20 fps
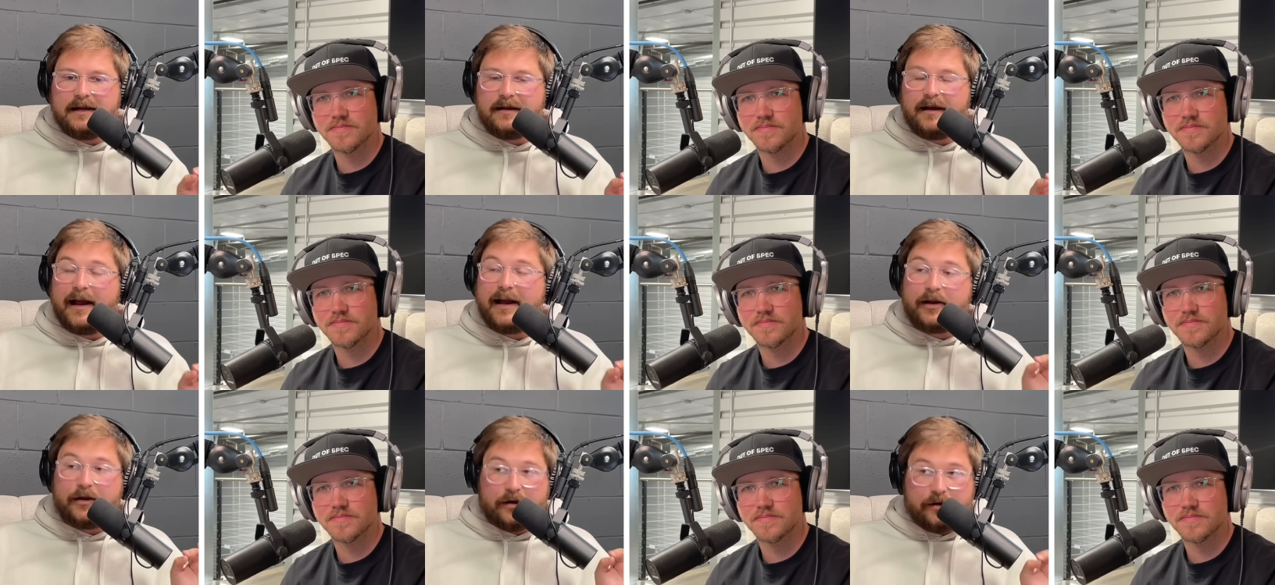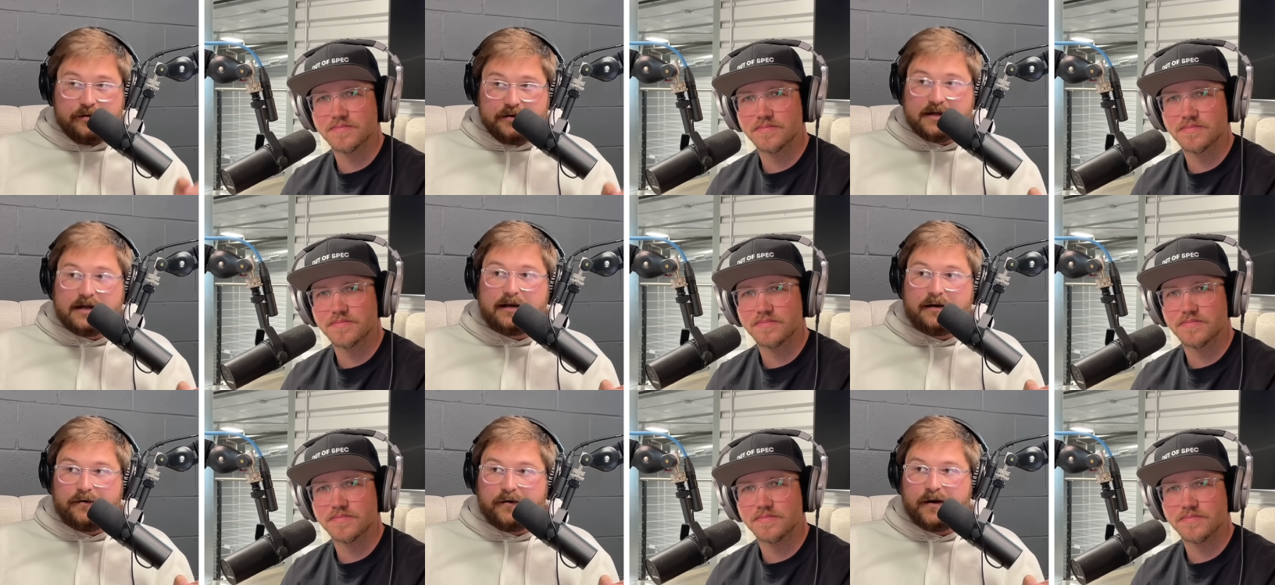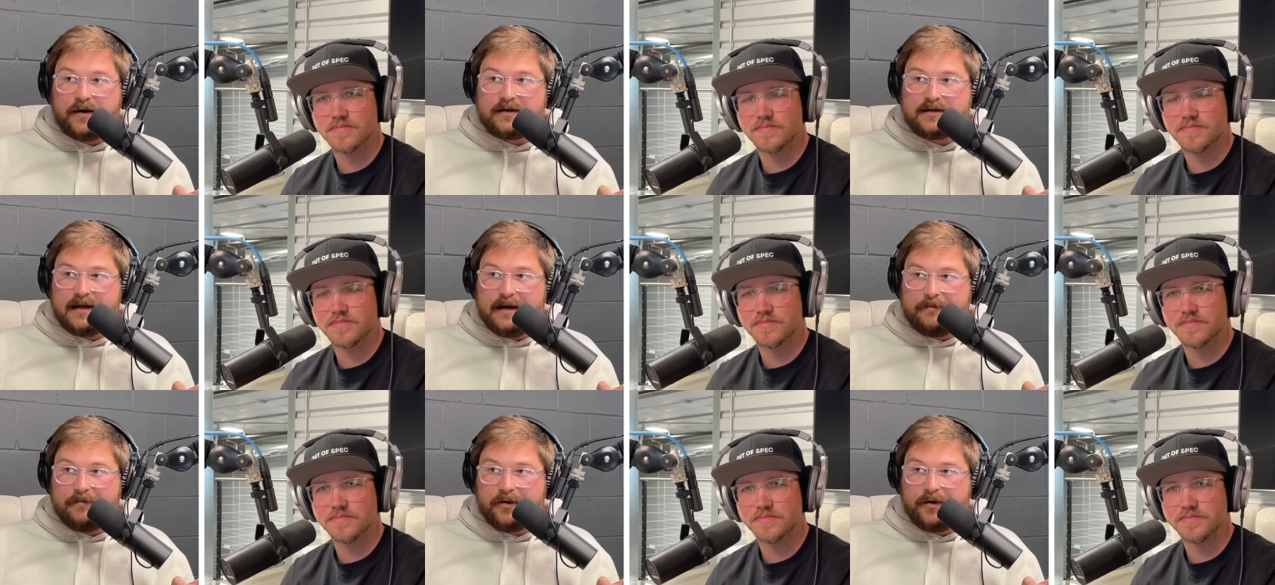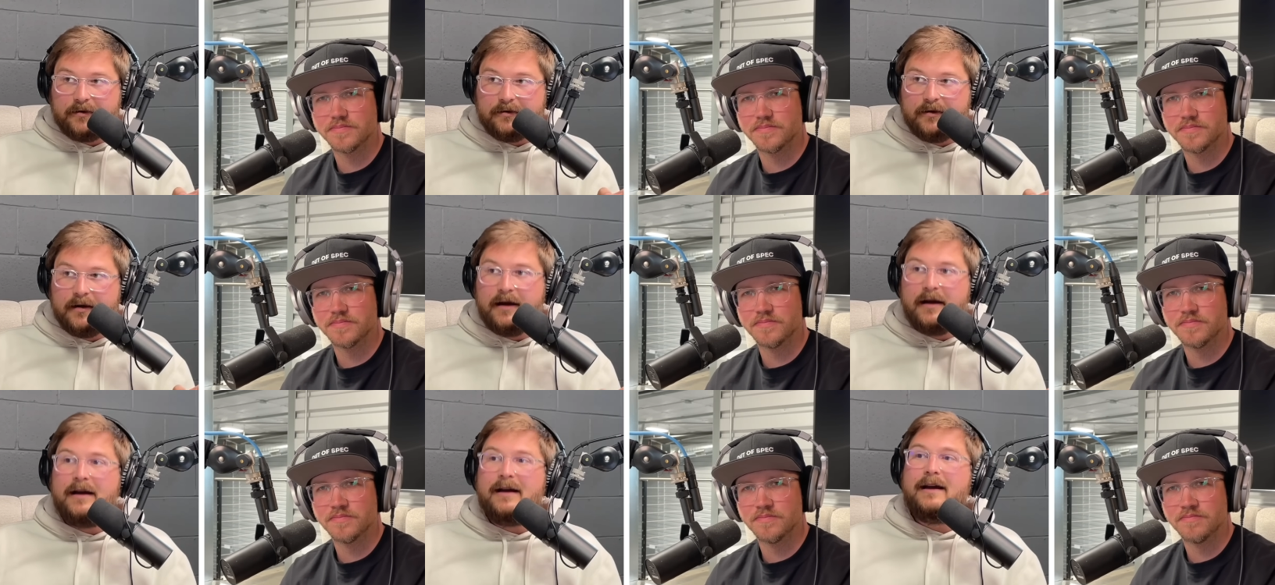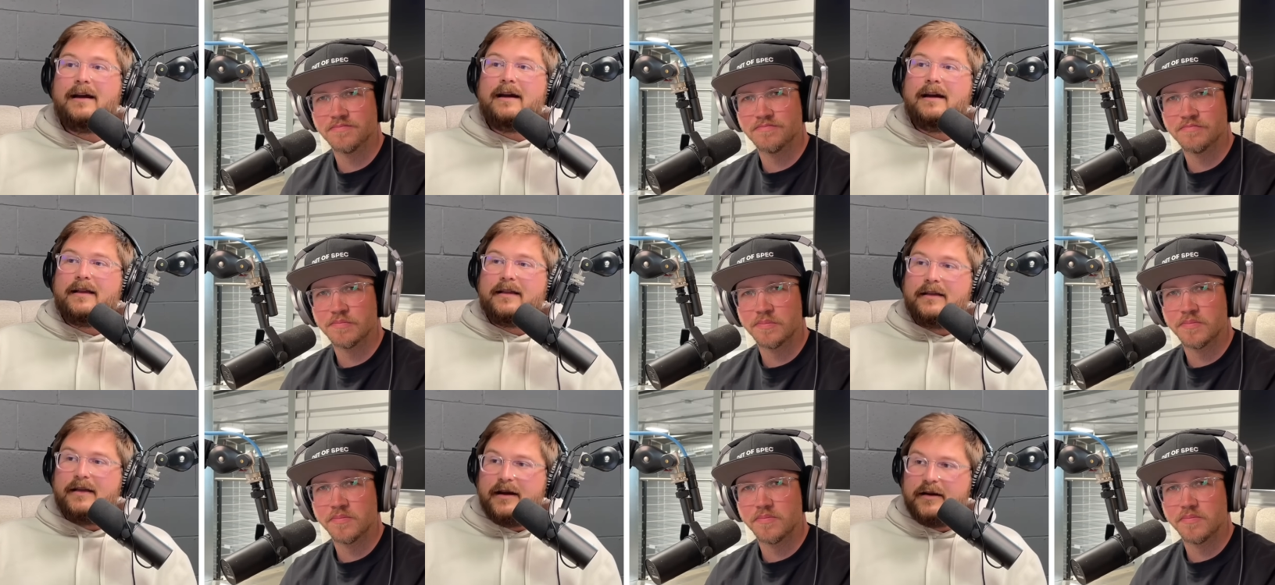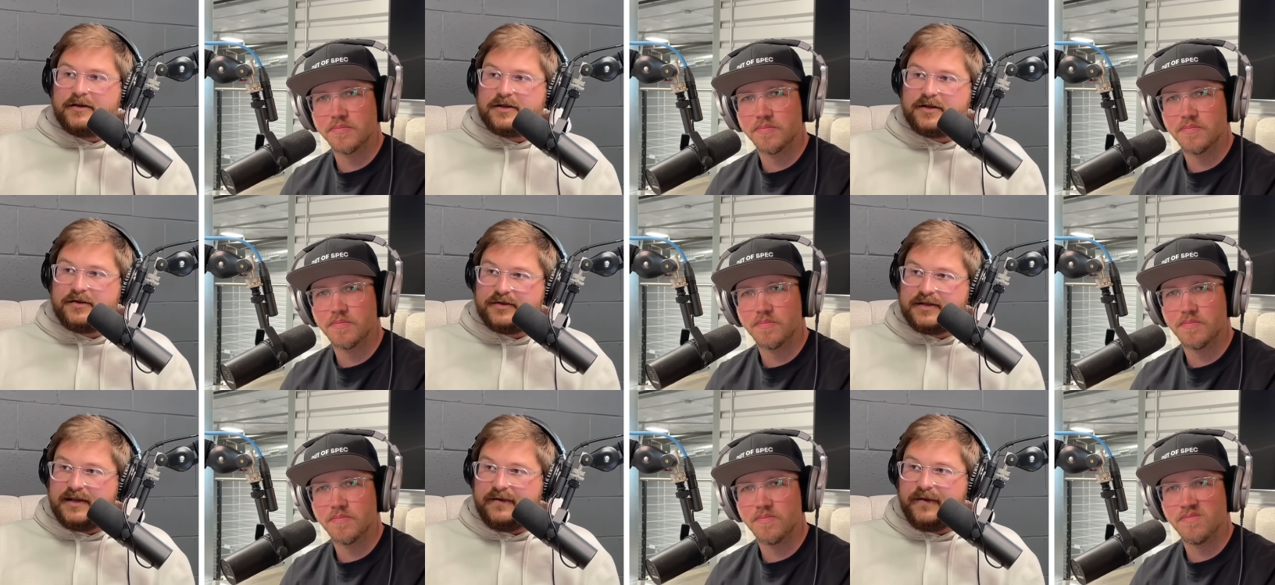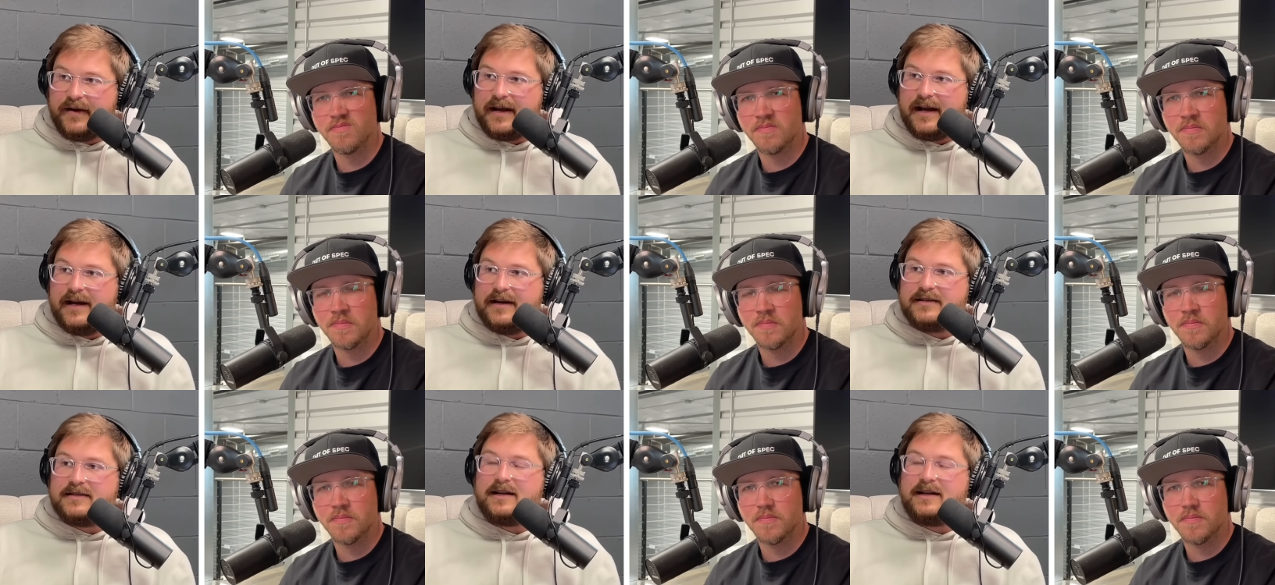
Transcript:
Speaker 1: like Lucid, for example, their certificate